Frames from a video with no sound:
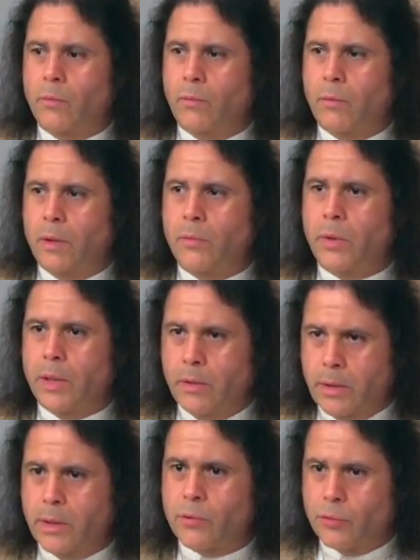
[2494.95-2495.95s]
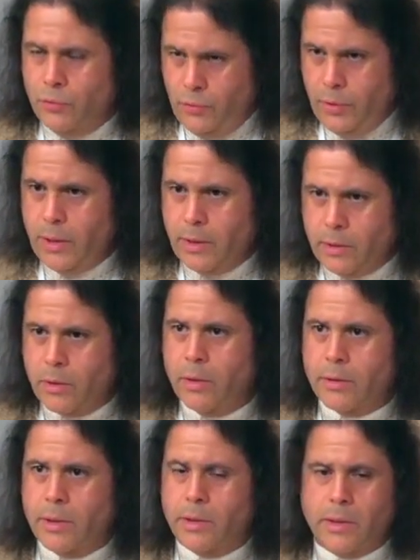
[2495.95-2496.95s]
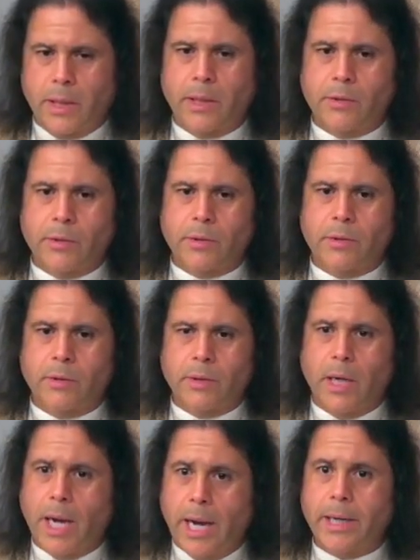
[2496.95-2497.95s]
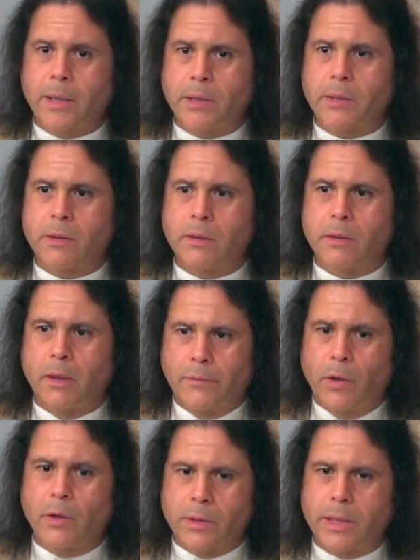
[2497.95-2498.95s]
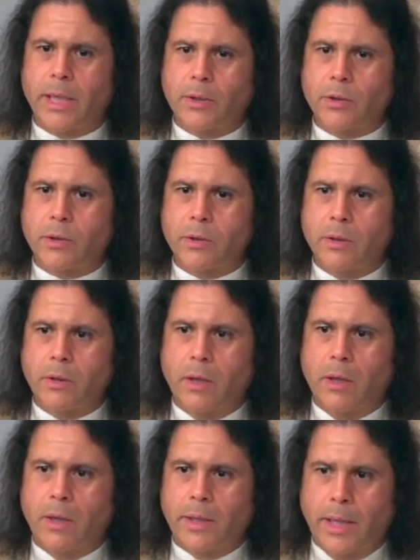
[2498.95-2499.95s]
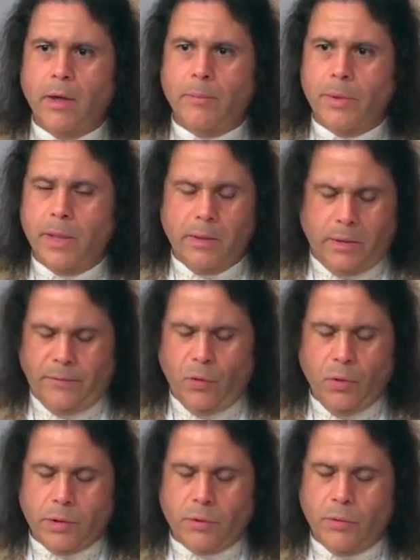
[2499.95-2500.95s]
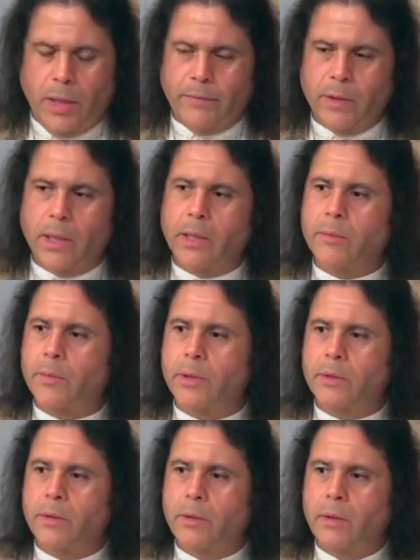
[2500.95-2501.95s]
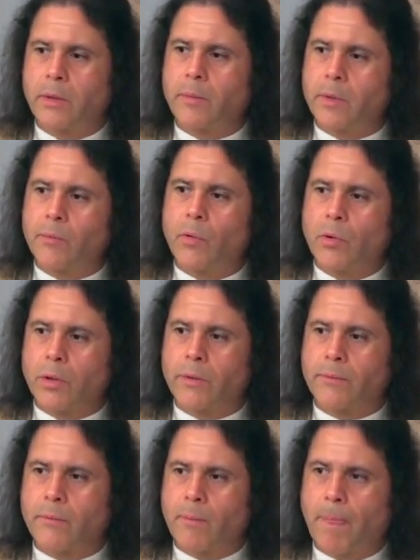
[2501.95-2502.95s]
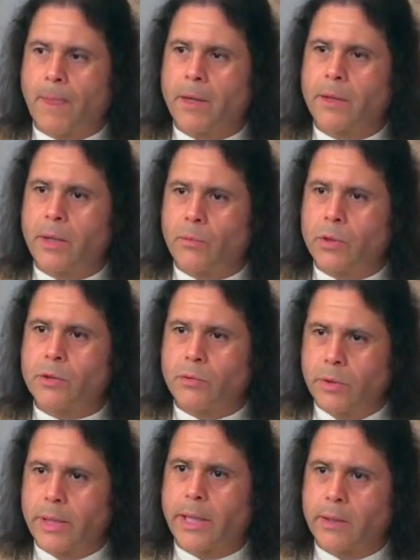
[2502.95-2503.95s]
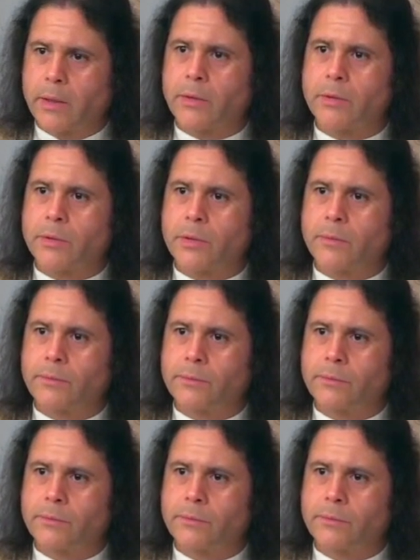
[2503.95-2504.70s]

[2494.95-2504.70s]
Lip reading: When we look at truly exalted sages, the highest of all sages, they are beings, of course, who have enlightenment, but more, they wish to enlighten others.